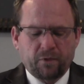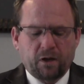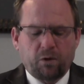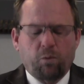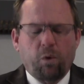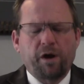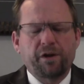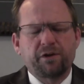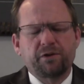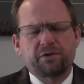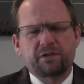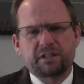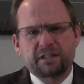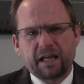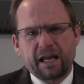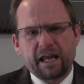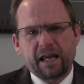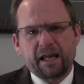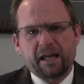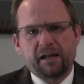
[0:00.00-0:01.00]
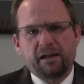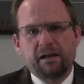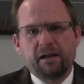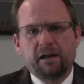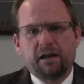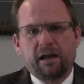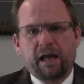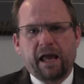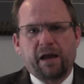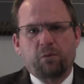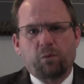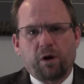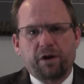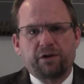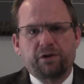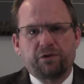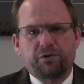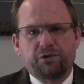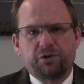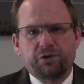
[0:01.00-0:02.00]
What you say and what
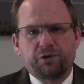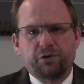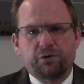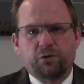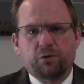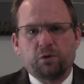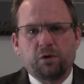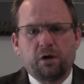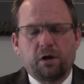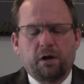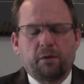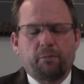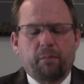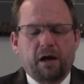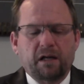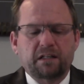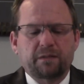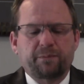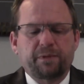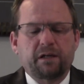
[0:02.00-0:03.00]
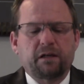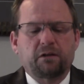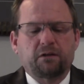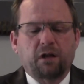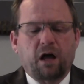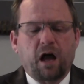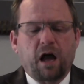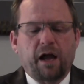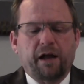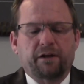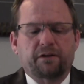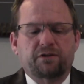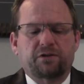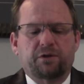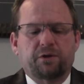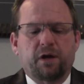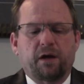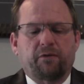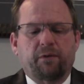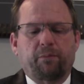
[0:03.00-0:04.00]
you do must be aligned so
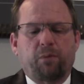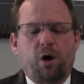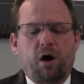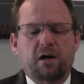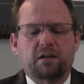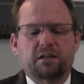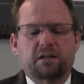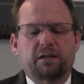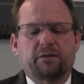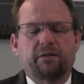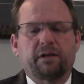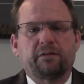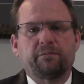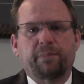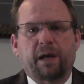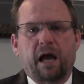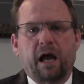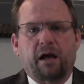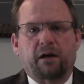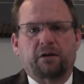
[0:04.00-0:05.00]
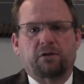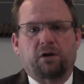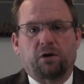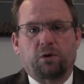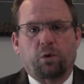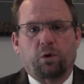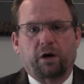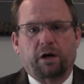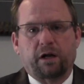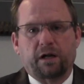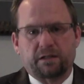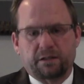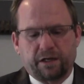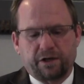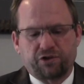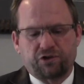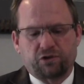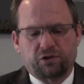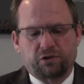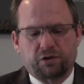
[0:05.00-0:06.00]
you have a positive impact on
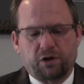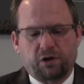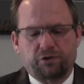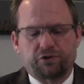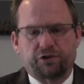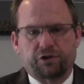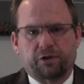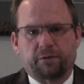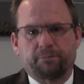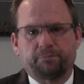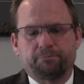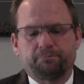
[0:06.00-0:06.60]
organizational culture.